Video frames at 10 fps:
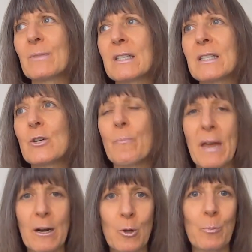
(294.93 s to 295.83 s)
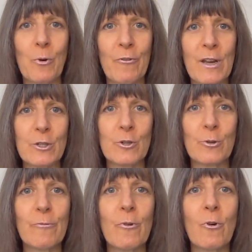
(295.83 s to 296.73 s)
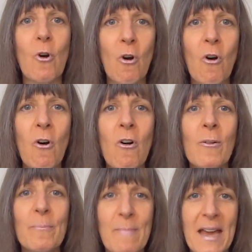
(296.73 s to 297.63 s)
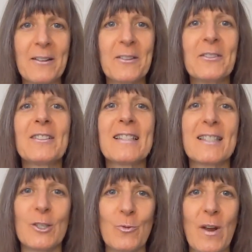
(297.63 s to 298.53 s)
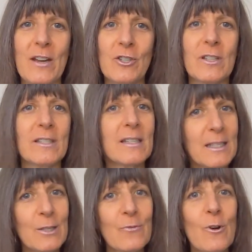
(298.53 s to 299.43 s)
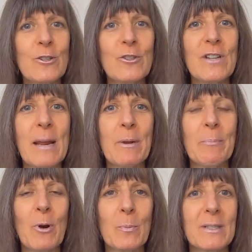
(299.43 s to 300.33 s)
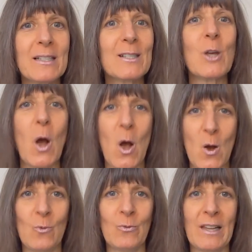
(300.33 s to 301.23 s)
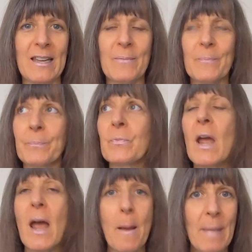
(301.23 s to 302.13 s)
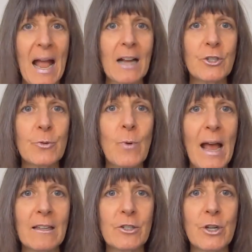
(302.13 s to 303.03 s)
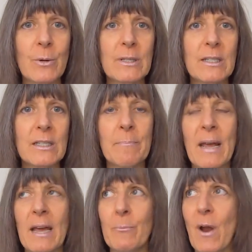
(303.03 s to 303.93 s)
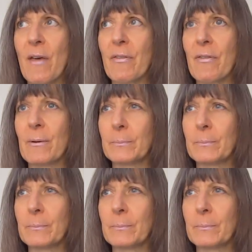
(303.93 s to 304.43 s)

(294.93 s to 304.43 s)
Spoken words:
See your medical professional for all medical situations. This is for entertainment purposes only. Back to halitosis and bad breath.